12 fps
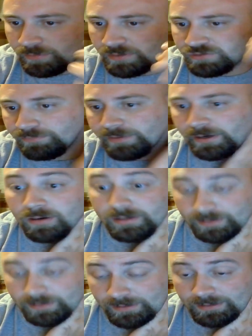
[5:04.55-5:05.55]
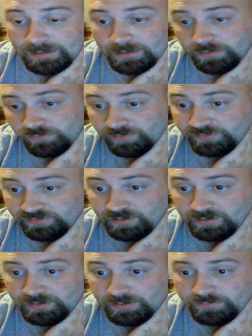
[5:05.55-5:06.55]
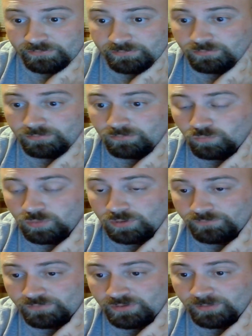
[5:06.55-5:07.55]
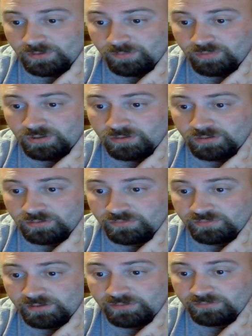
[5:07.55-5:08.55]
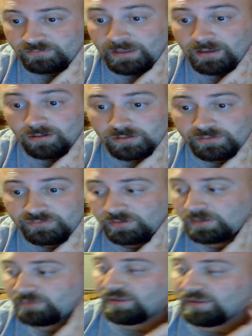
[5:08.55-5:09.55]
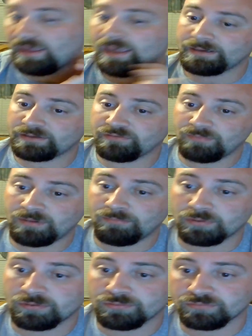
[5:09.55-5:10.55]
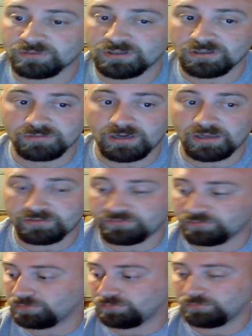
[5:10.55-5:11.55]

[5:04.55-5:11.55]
which apparently he has re-signed with WWE because he's now listed as an active member on the Raw roster.